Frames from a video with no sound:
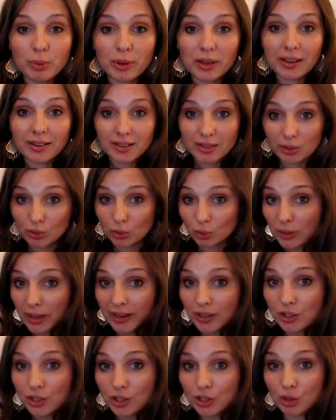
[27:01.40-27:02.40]
be
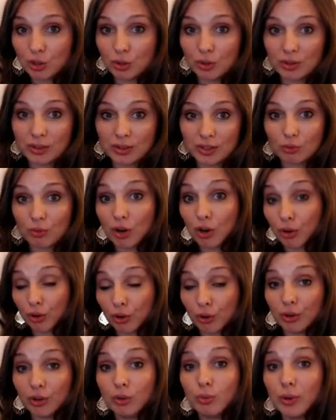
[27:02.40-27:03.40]
school-age students
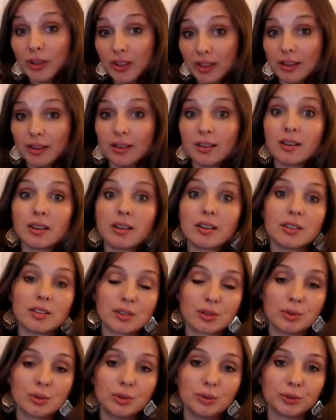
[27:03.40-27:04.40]
recruited within the
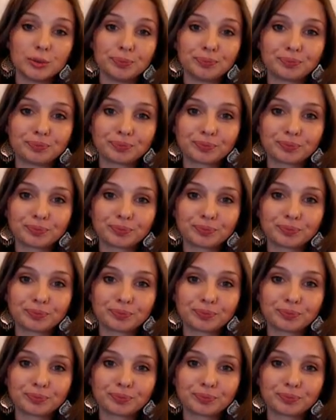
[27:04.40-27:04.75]
school.